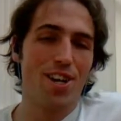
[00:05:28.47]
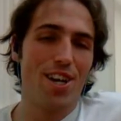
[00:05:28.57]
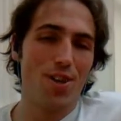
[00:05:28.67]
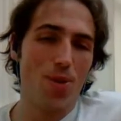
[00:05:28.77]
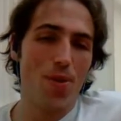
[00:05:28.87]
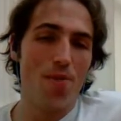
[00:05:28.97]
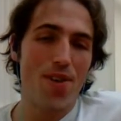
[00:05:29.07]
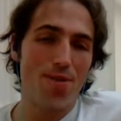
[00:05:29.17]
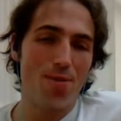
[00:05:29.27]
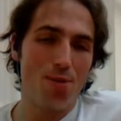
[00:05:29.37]
coined my
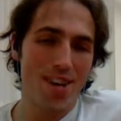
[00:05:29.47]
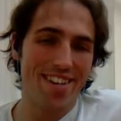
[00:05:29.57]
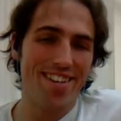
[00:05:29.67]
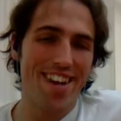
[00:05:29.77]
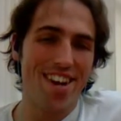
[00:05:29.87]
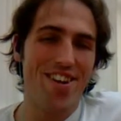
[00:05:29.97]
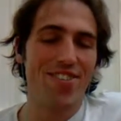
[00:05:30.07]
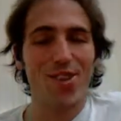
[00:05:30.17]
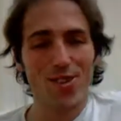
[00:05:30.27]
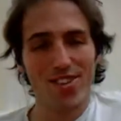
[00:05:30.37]
favorite phrase now
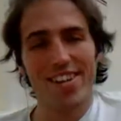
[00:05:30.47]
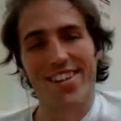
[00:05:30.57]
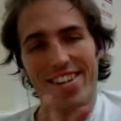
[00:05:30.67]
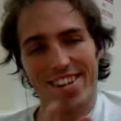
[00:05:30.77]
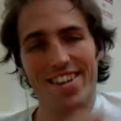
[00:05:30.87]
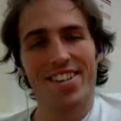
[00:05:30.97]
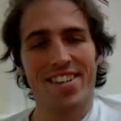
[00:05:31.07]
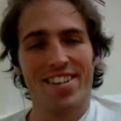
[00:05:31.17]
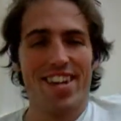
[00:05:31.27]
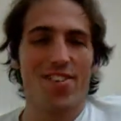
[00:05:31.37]
after you said it and
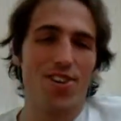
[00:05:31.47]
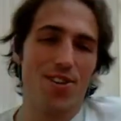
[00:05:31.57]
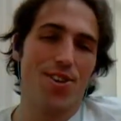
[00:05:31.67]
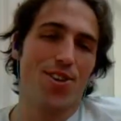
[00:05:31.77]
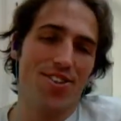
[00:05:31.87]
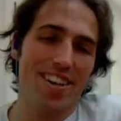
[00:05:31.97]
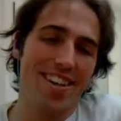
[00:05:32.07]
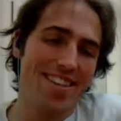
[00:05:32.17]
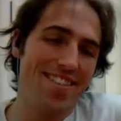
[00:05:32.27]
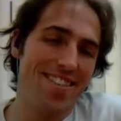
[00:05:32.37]
after hearing her say it.
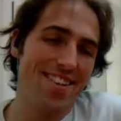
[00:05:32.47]
It's